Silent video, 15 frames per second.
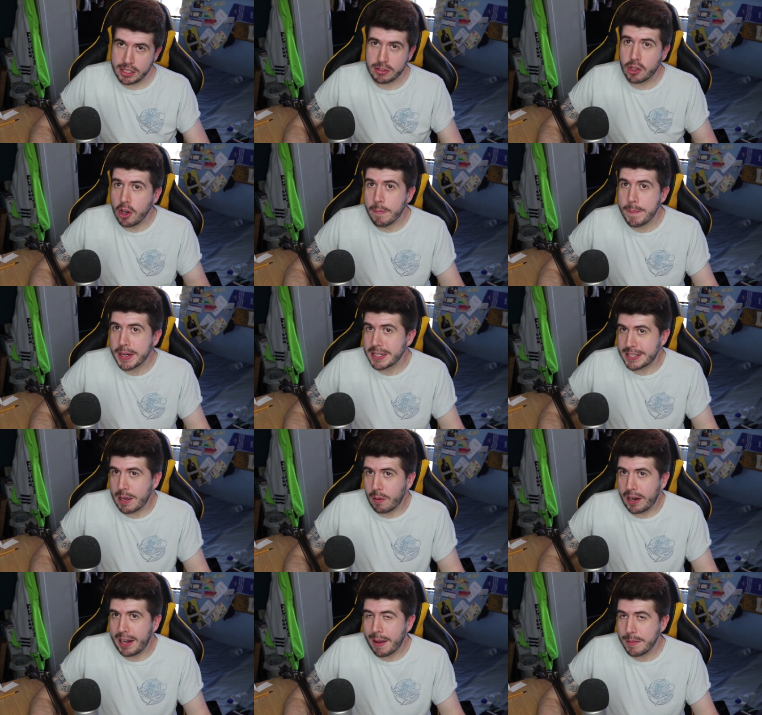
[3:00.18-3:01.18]
is good because
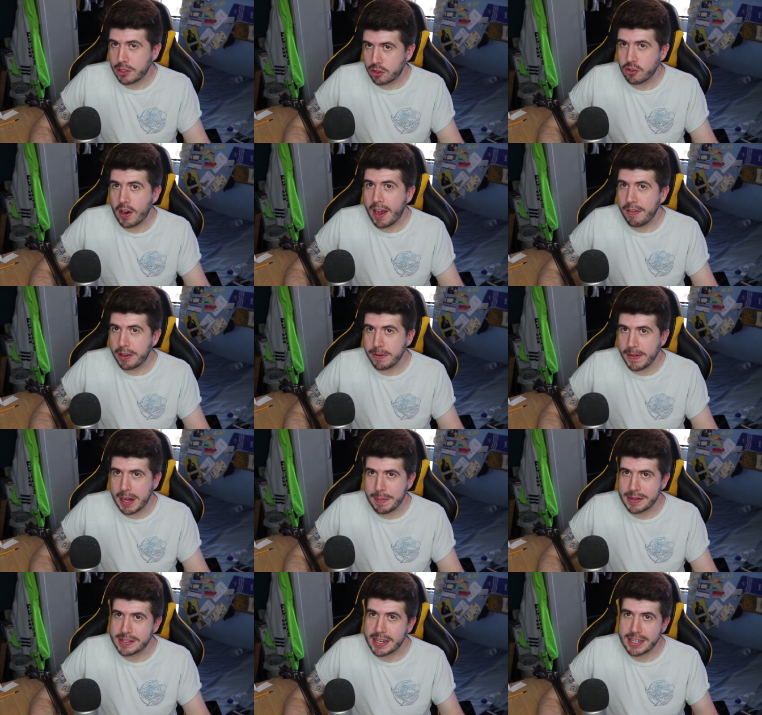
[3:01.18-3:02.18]
that will allow me to try out the
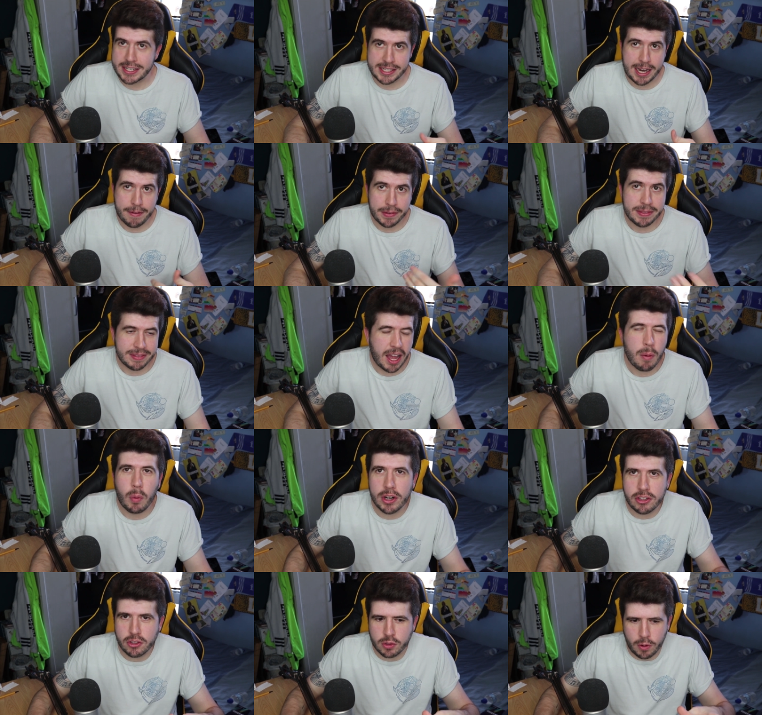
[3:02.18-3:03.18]
development centre stuff. And I
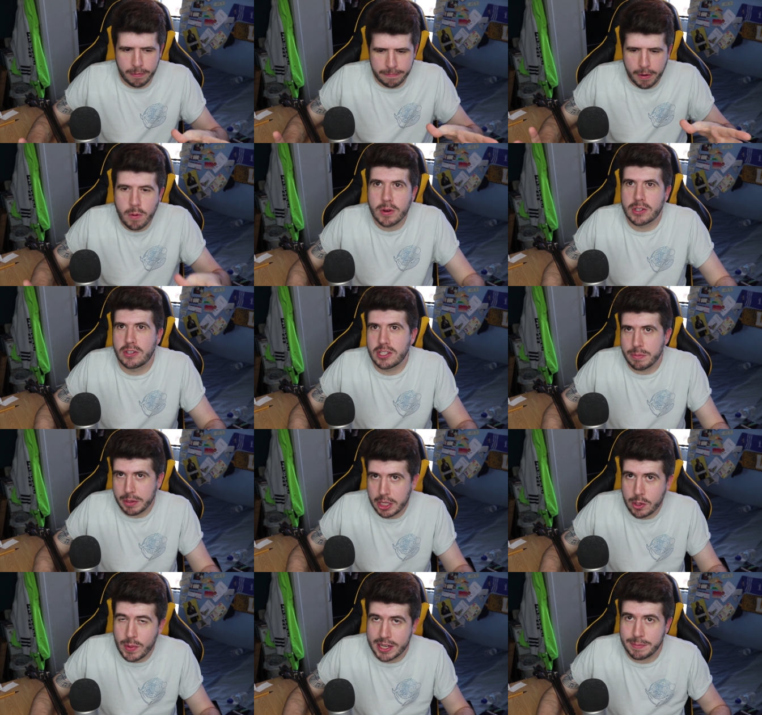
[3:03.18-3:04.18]
wanted to sort of focus on some
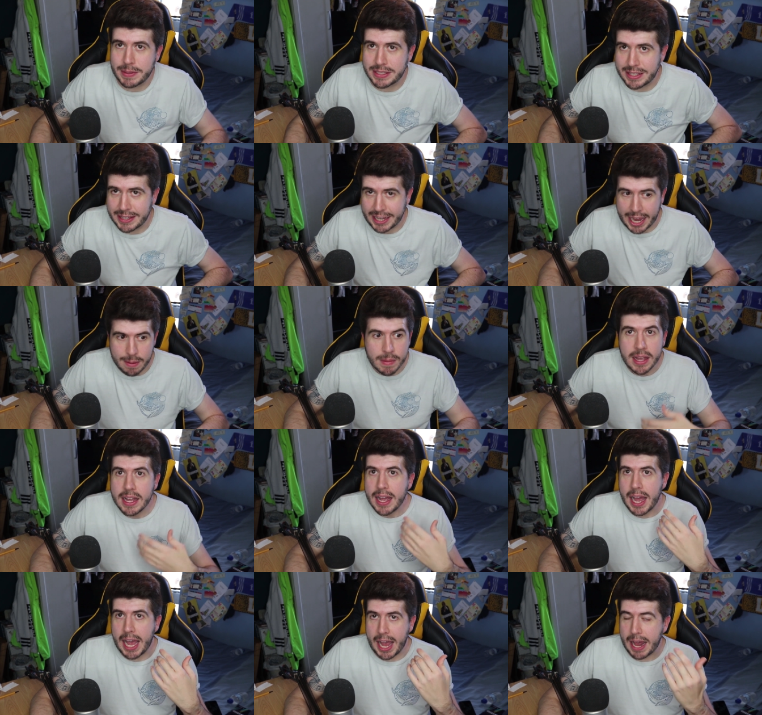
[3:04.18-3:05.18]
of the new aspects of the game,
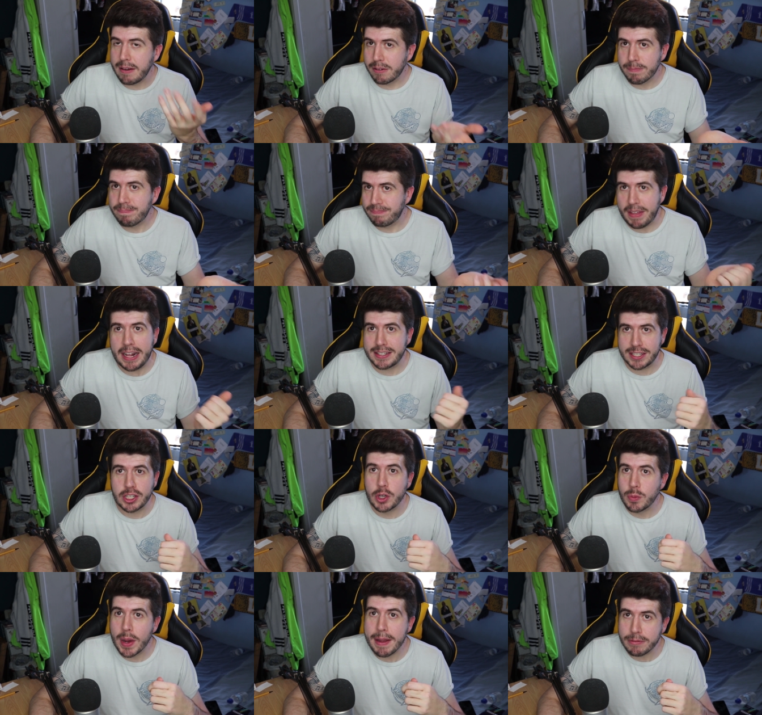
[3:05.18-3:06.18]
and that's a
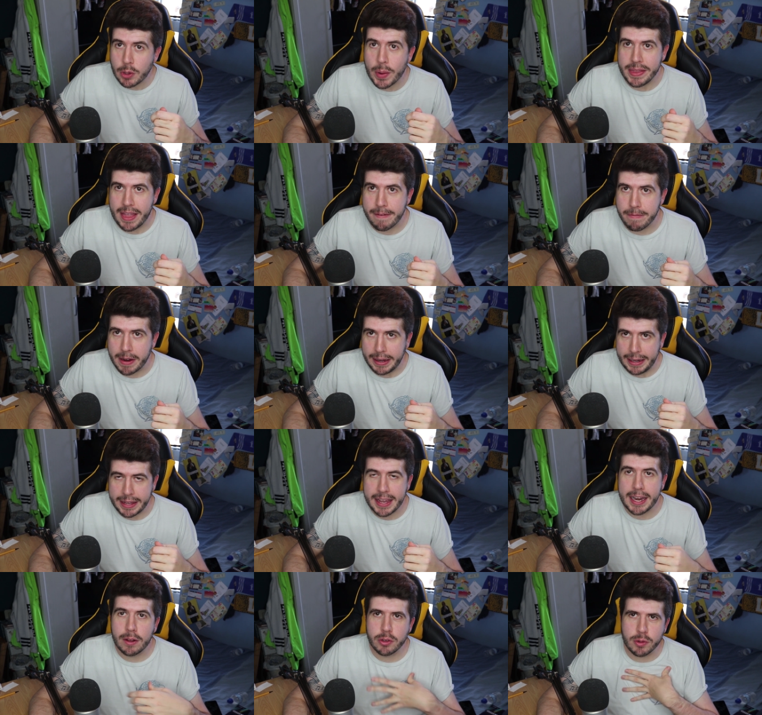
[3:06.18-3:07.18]
good way of doing that,
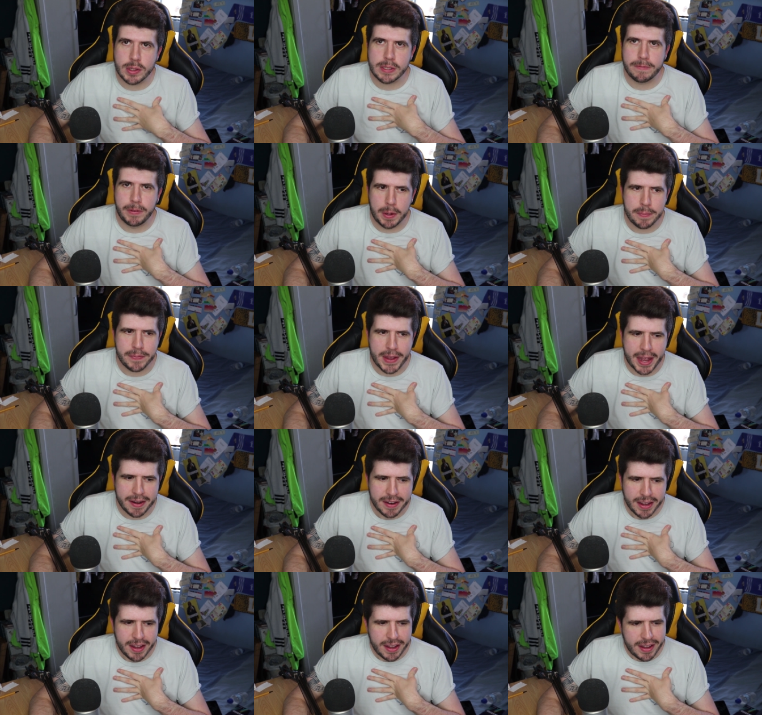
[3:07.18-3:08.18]
frankly. And also, as a Fulham
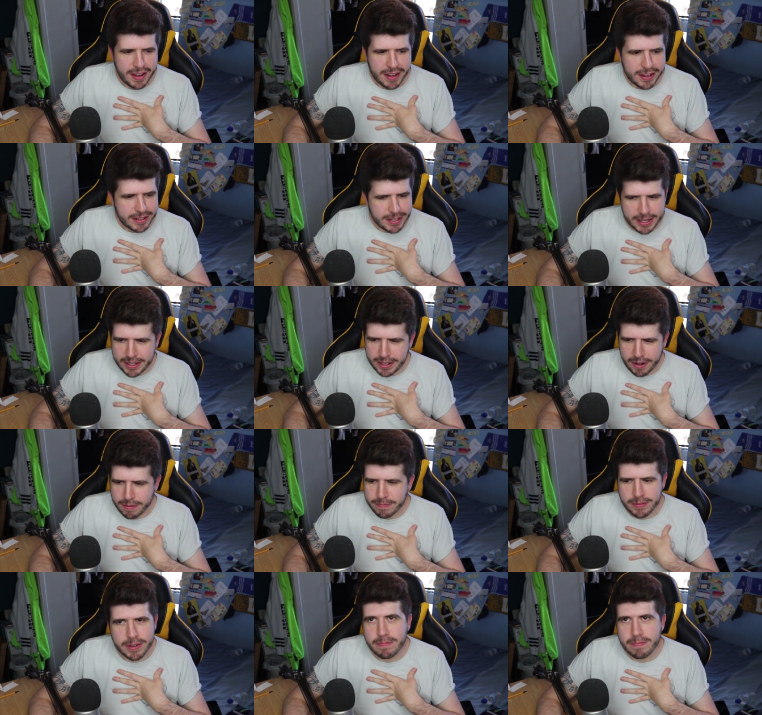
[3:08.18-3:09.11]
fan, you know,